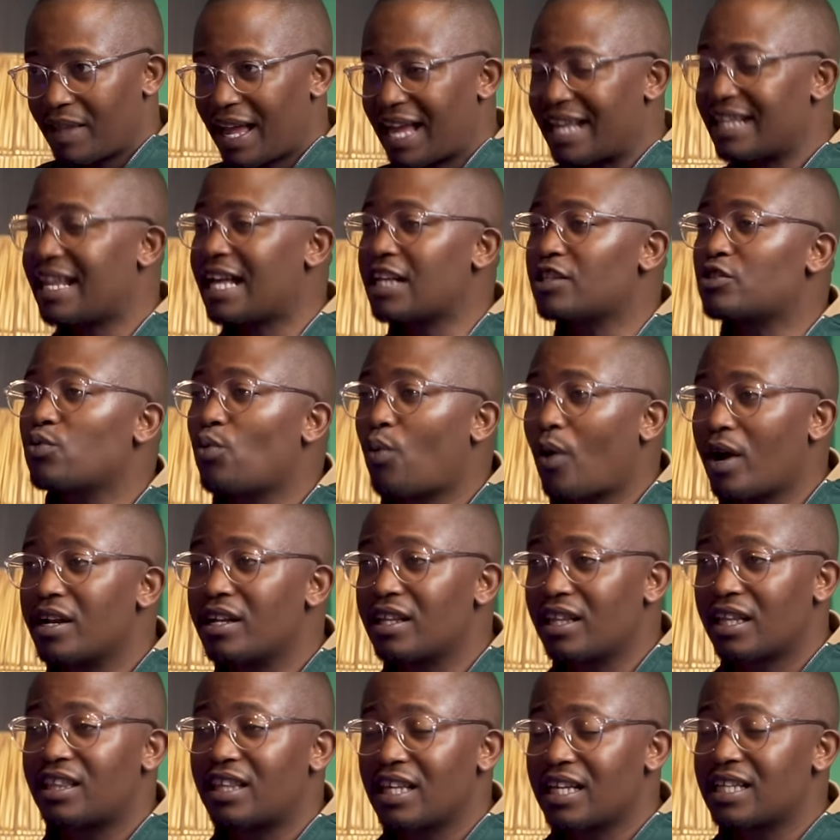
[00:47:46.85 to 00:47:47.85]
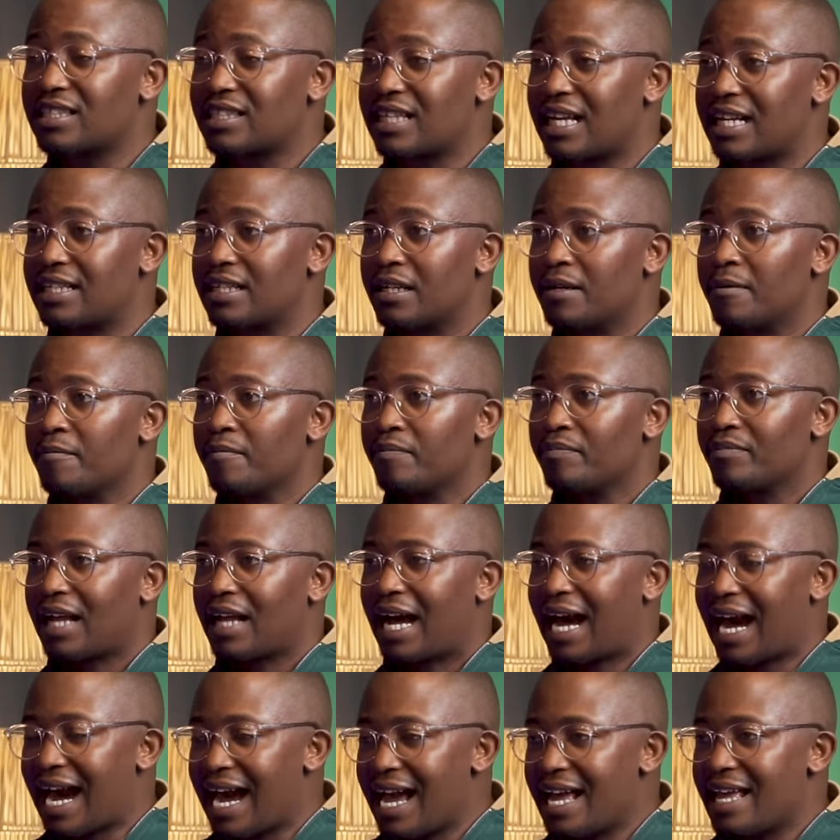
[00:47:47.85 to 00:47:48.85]
And that's one of the things that
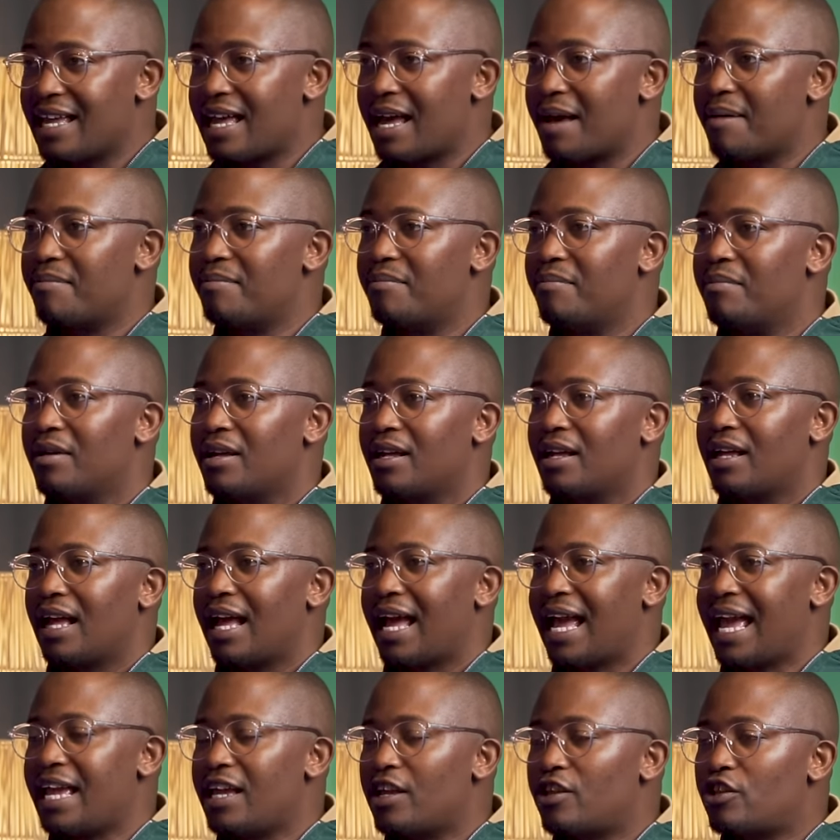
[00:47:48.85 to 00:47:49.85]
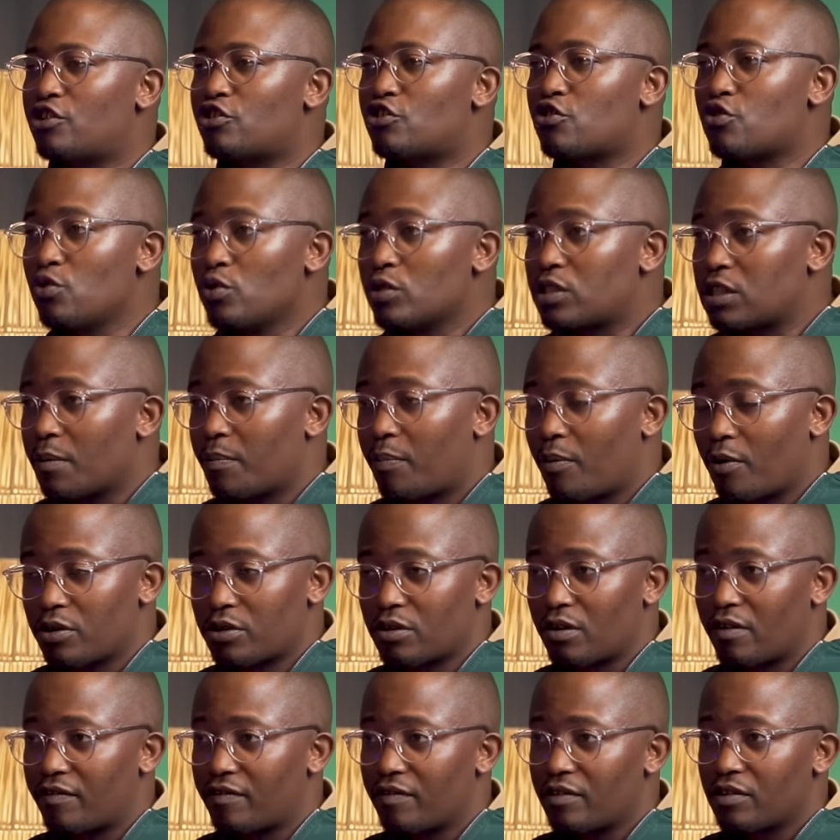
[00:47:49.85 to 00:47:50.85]
I am a true
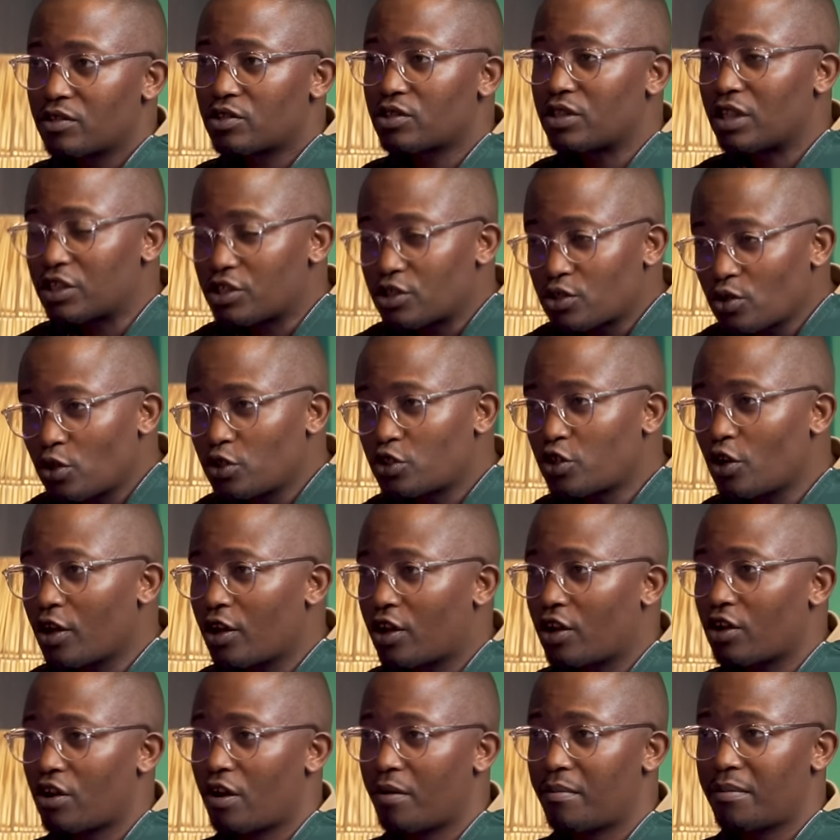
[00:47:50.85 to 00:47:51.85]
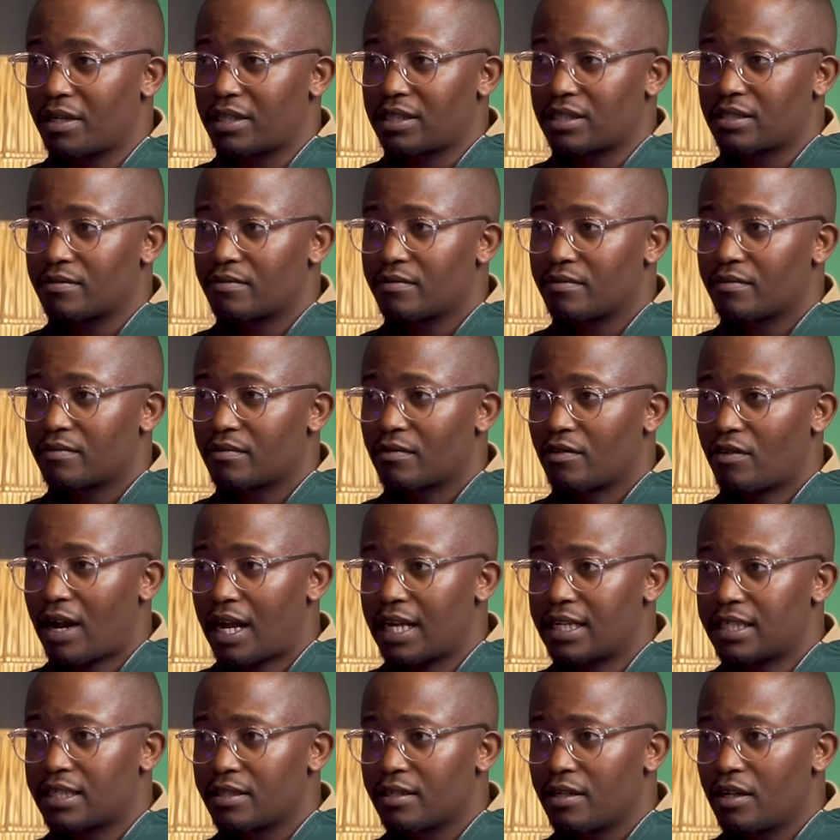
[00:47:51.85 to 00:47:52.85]
supporter of. So the socioeconomics,
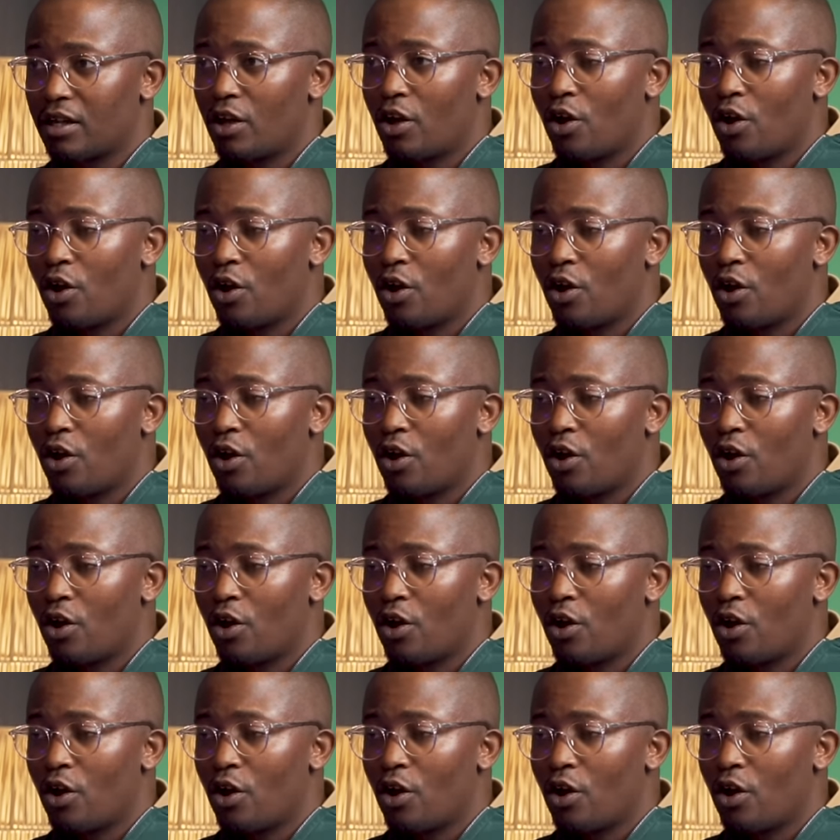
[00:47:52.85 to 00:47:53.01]
right?